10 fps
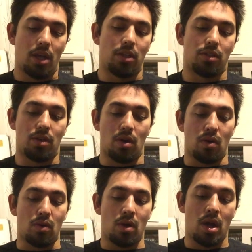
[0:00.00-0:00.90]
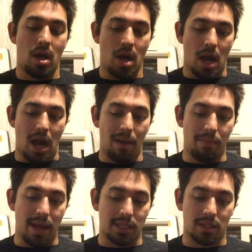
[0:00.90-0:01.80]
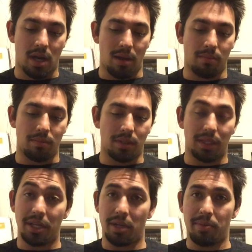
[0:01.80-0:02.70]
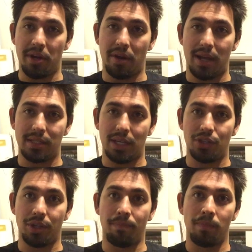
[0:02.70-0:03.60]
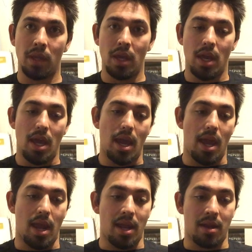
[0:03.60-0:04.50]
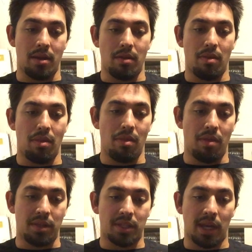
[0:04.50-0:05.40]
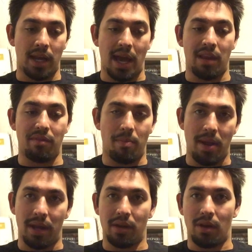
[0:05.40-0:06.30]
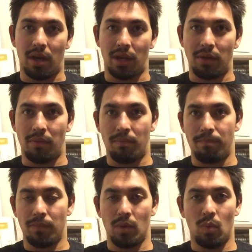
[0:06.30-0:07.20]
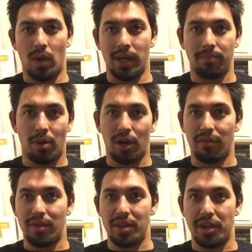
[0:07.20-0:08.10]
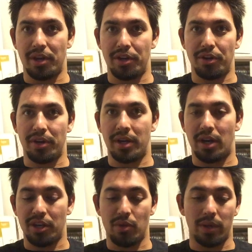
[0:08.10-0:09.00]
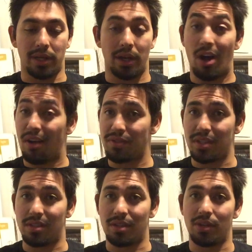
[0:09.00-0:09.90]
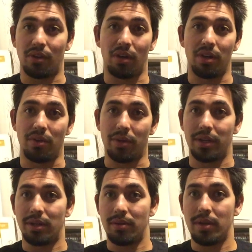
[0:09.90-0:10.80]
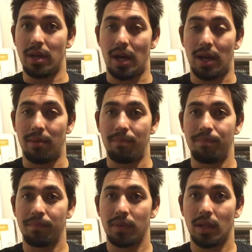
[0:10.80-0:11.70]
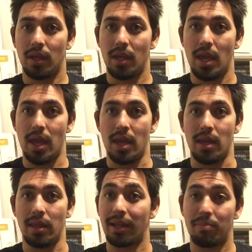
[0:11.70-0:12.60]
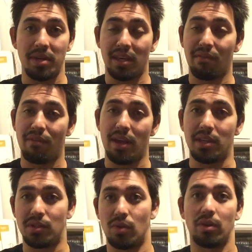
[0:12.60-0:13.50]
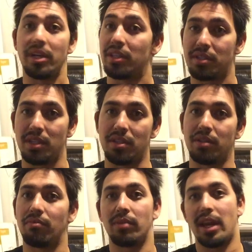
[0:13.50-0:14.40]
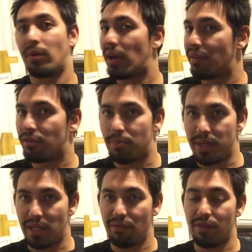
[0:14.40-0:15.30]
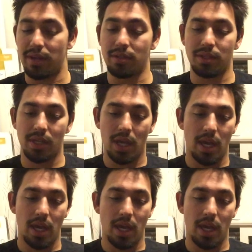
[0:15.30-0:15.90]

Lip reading: So up next comes linear periodization, and this can kind of depend on what part of the year you're in. Are you in an off season, or are you in a peaking phase, or in season getting ready for a peaking phase?